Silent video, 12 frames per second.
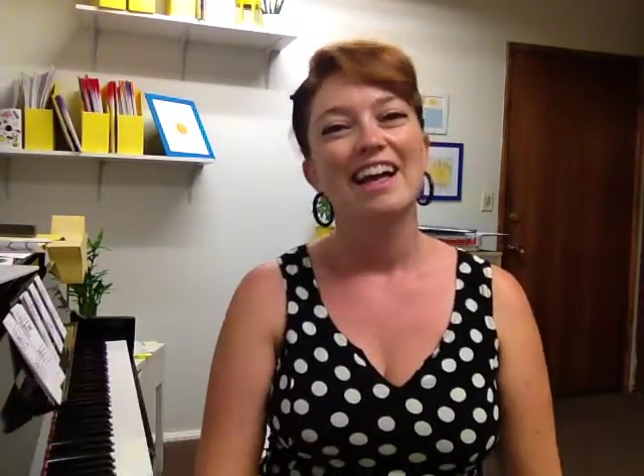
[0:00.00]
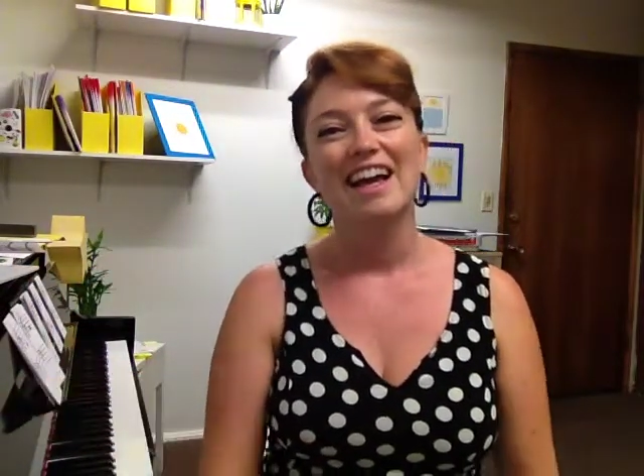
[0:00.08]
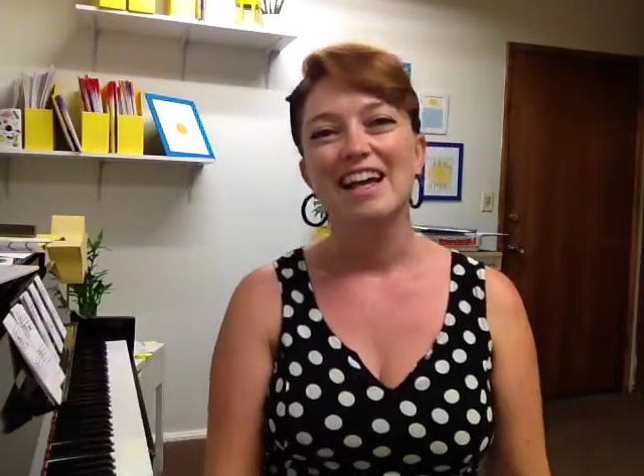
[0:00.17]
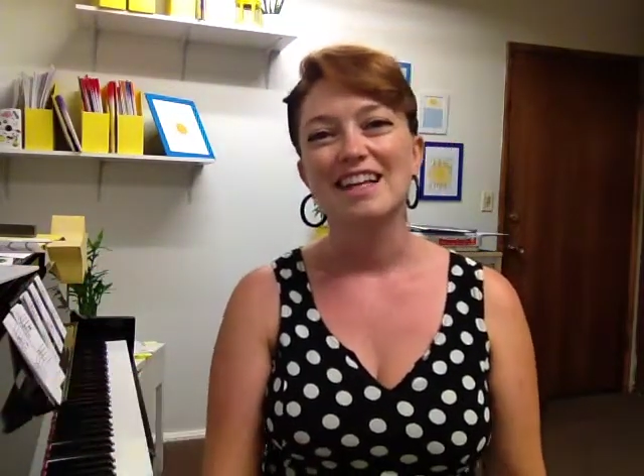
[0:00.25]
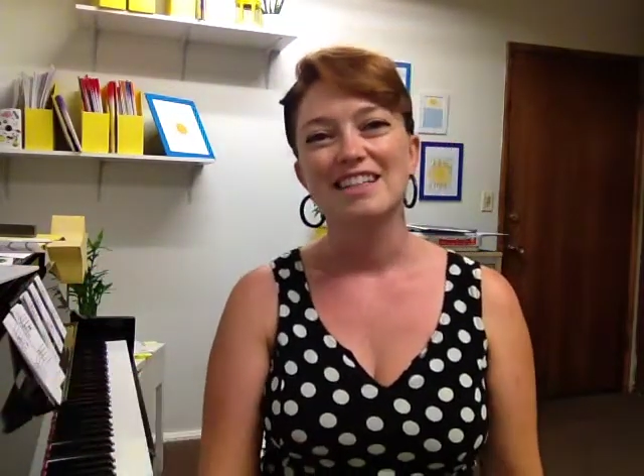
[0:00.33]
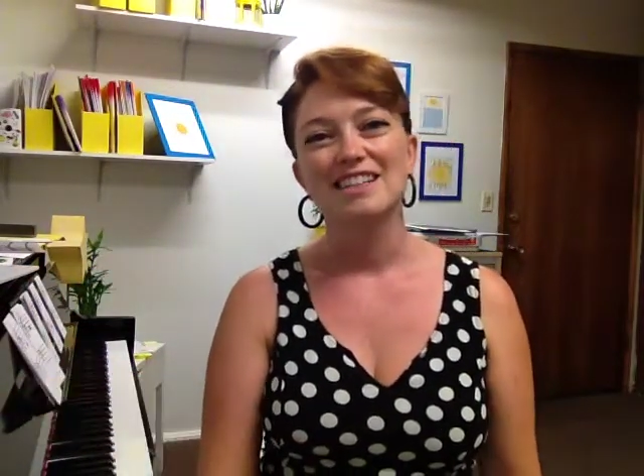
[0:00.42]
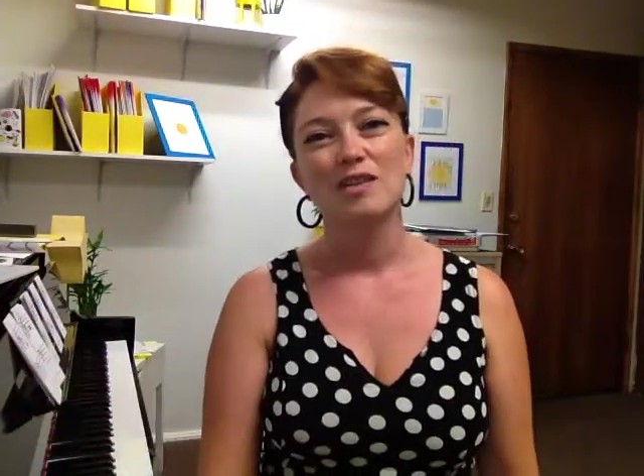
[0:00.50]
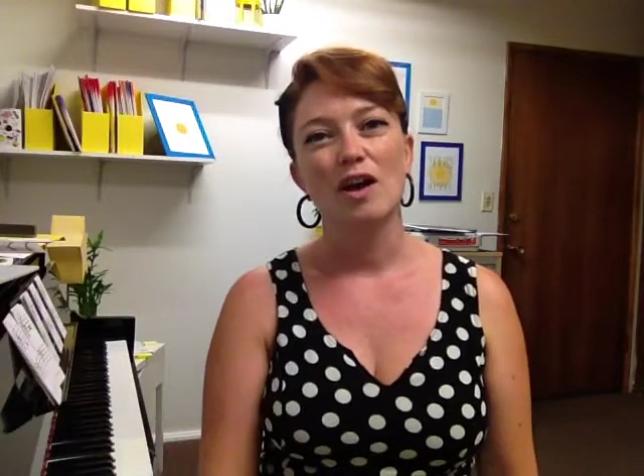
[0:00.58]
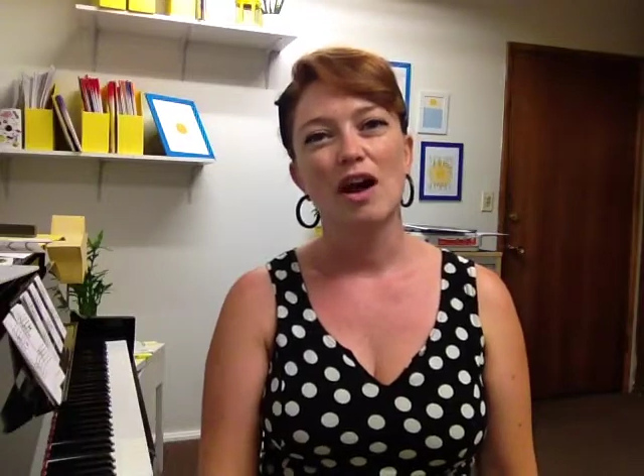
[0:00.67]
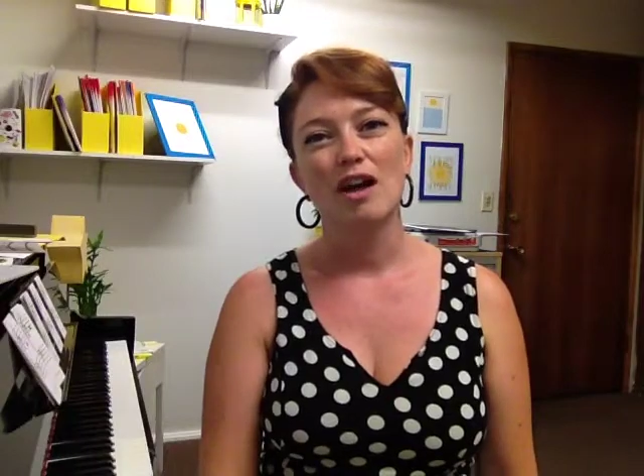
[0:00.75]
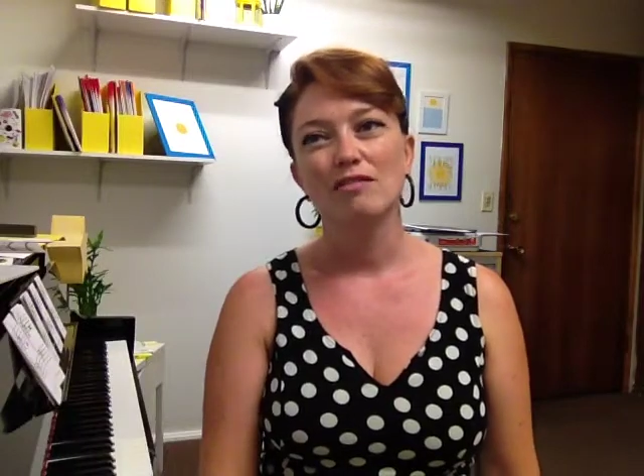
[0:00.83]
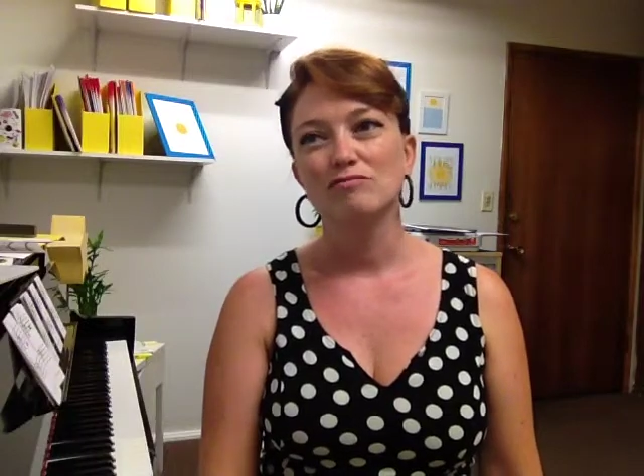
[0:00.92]
is
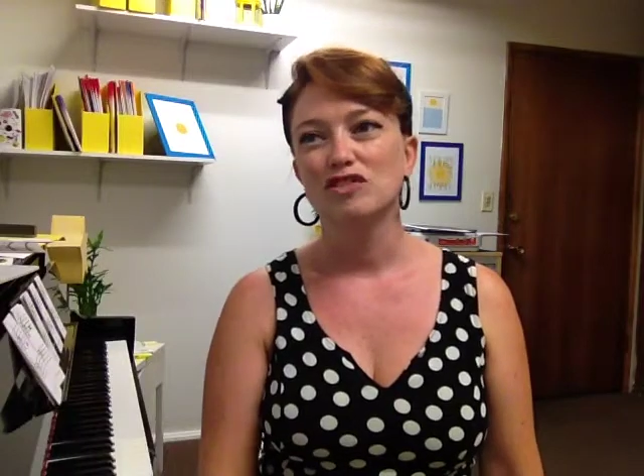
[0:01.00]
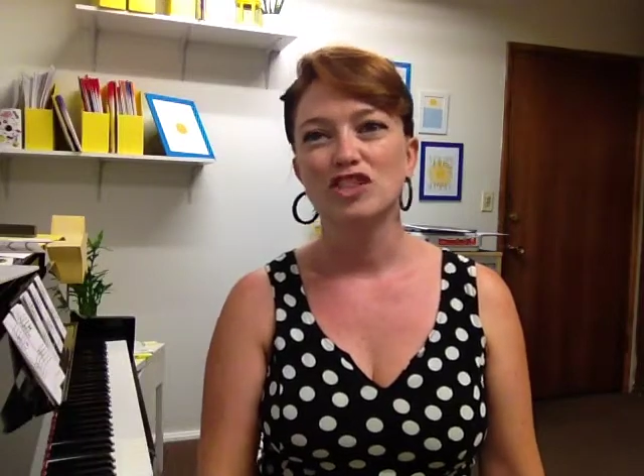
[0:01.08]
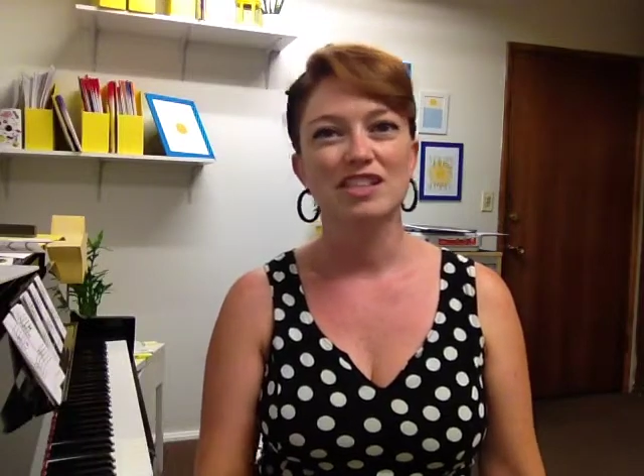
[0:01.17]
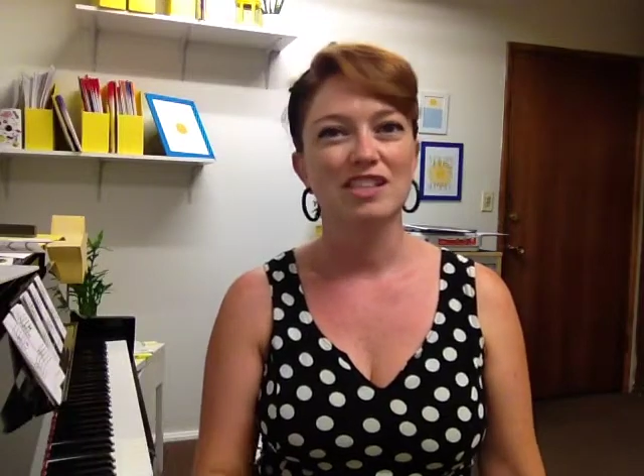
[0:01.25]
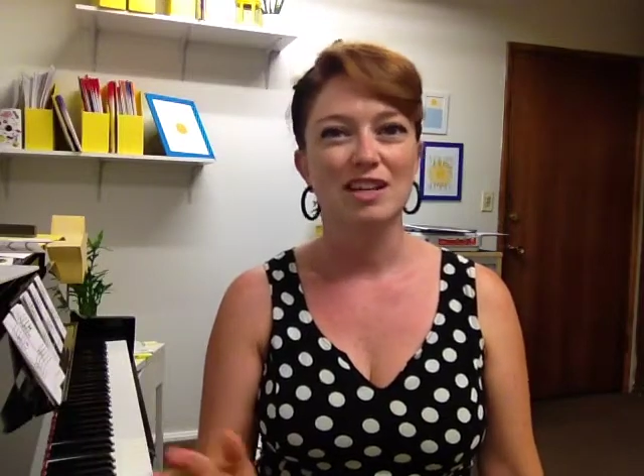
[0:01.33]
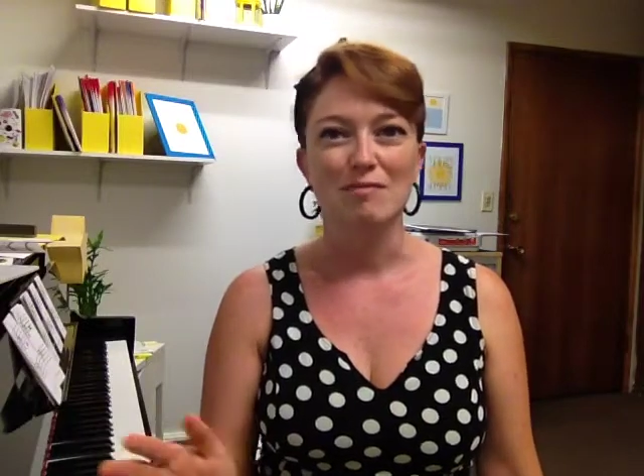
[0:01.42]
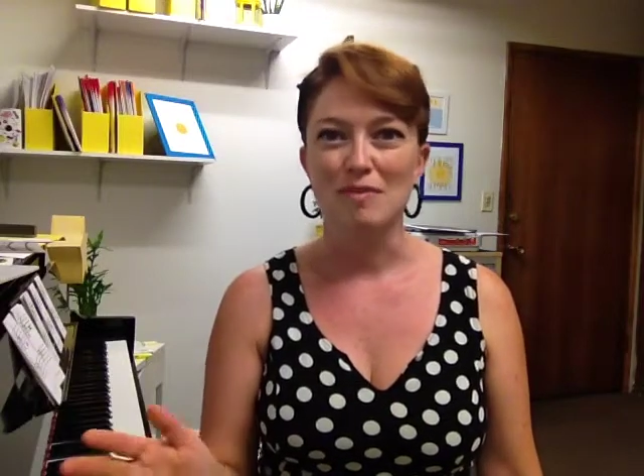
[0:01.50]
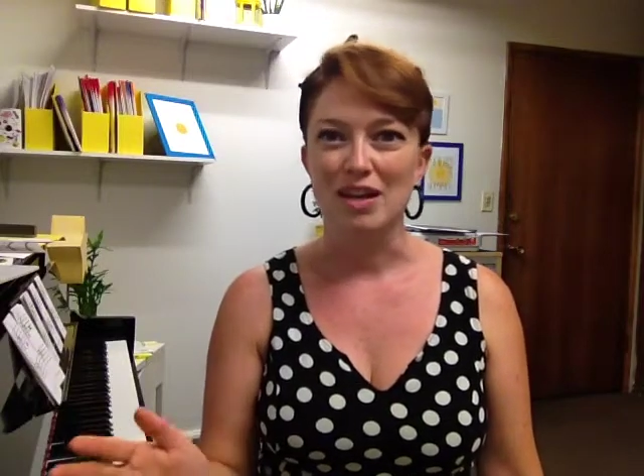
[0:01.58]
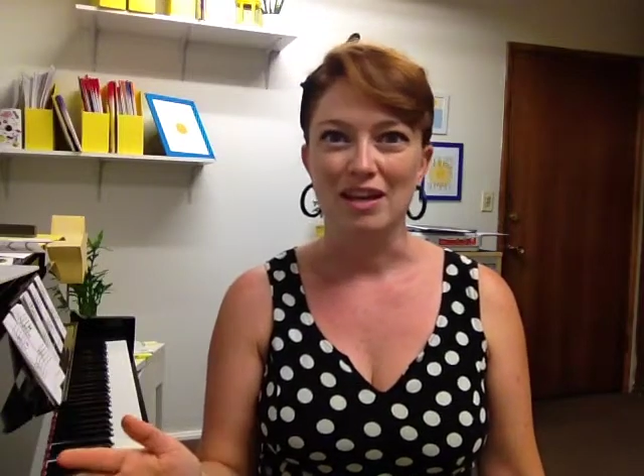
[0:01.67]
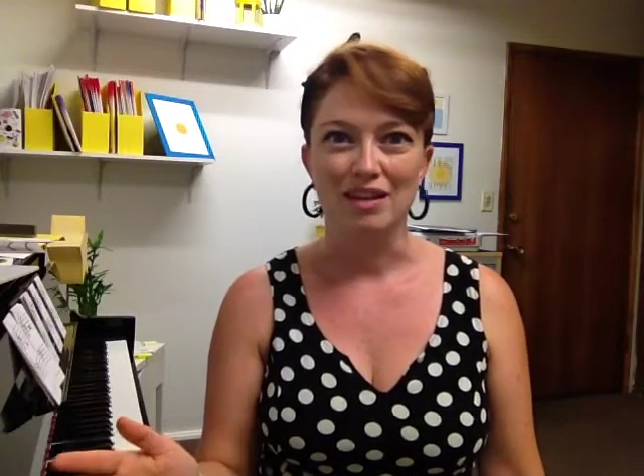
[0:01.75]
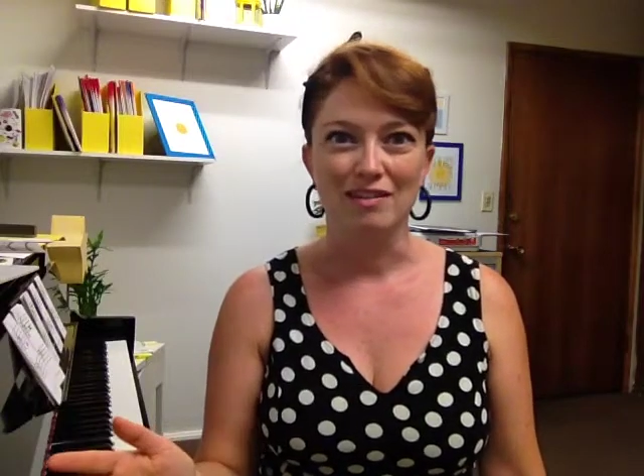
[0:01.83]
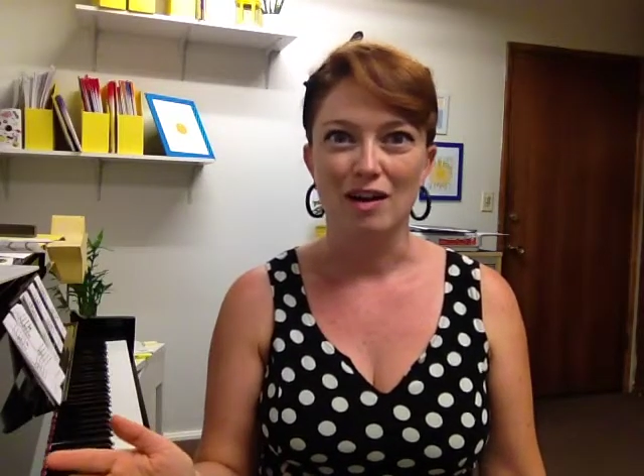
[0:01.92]
just going to
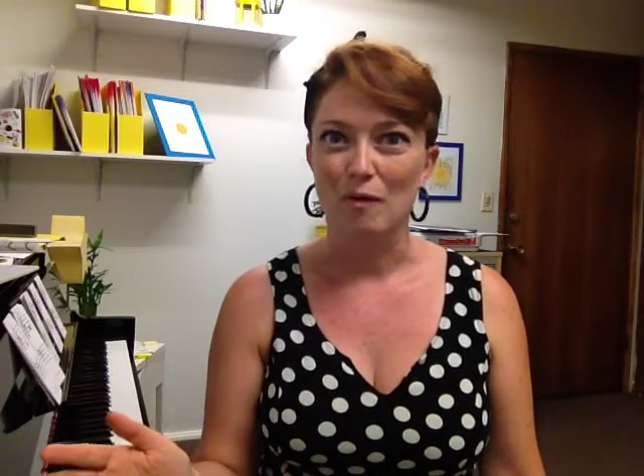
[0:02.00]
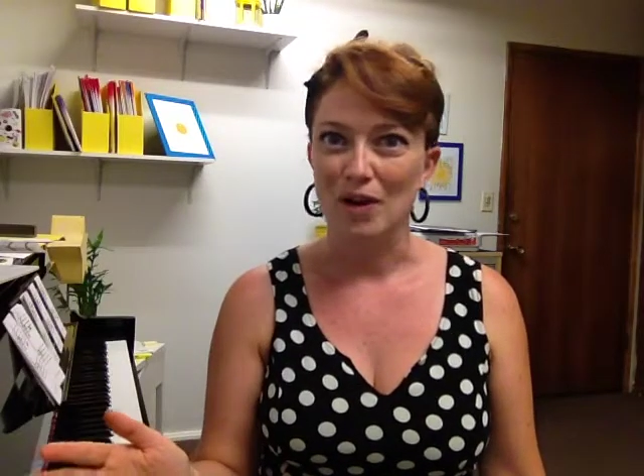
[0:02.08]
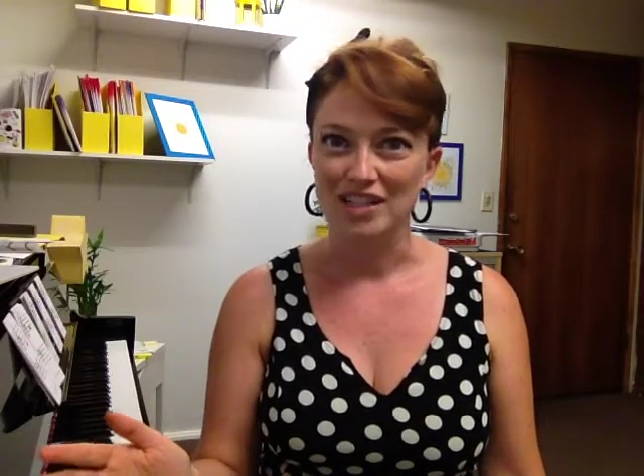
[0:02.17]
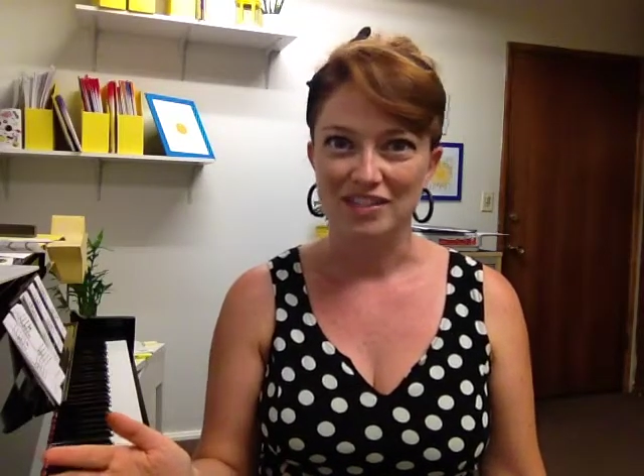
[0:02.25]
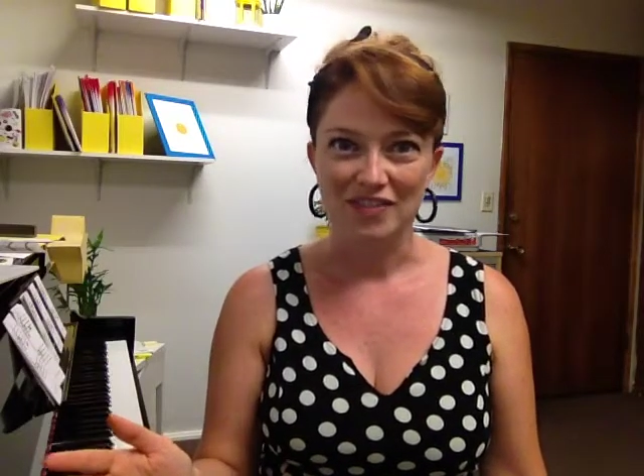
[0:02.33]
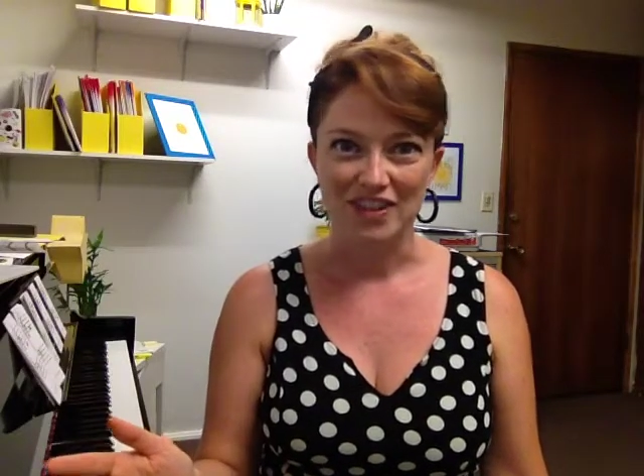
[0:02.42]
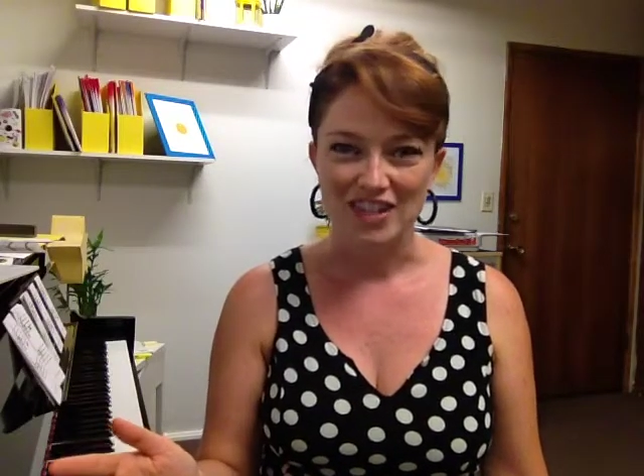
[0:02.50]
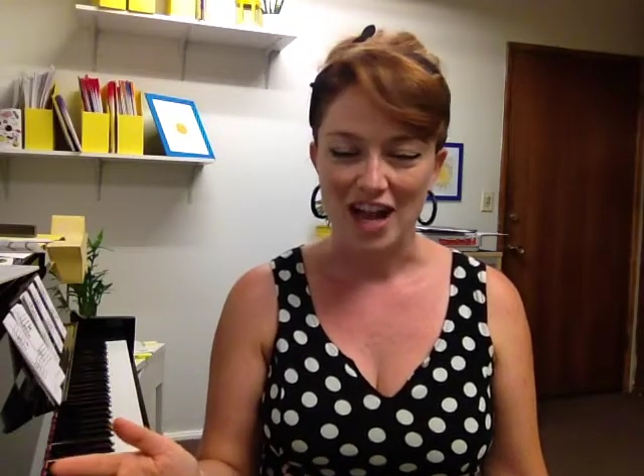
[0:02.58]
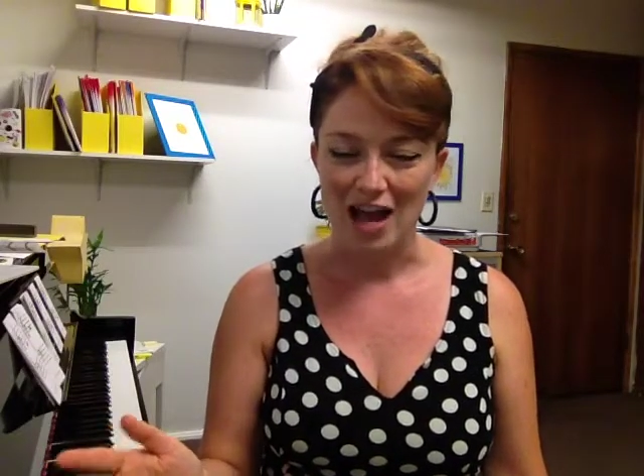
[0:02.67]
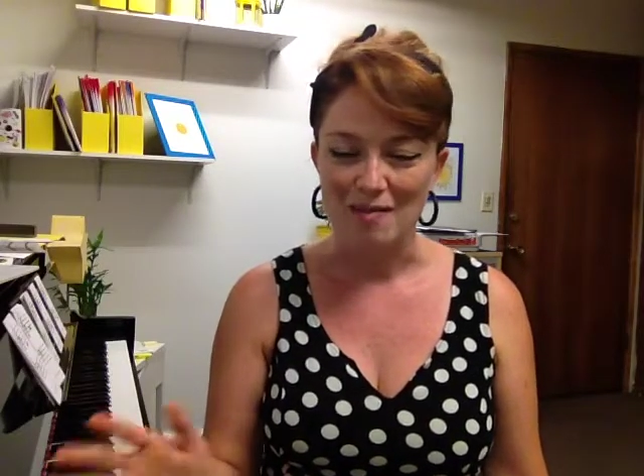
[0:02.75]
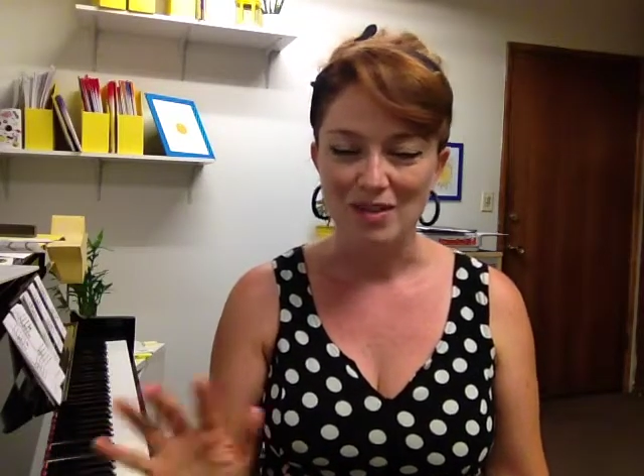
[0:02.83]
be a waste of your time.